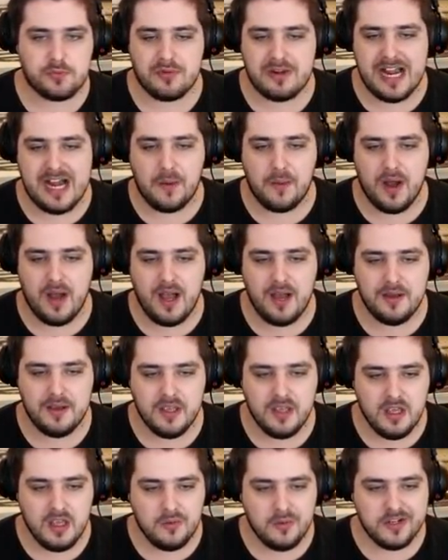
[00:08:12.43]
per hour,
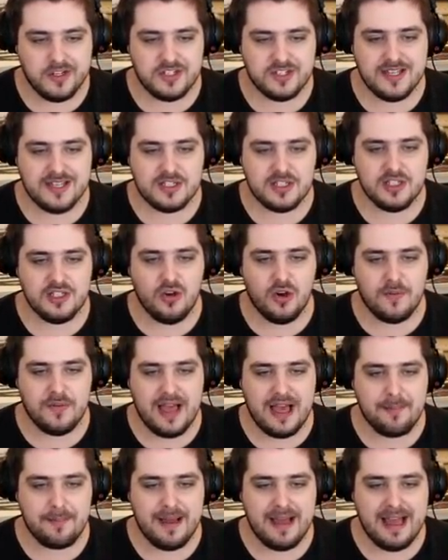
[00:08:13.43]
which is actually not
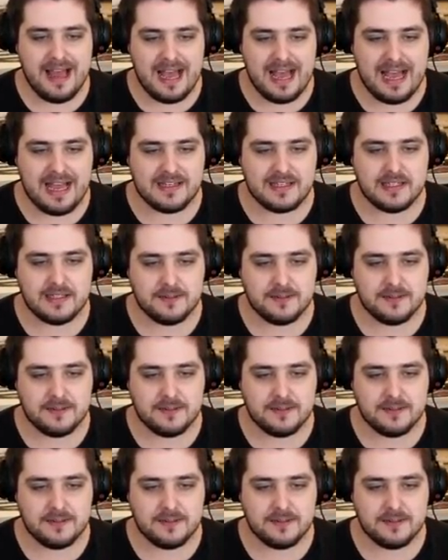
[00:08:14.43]
that bad.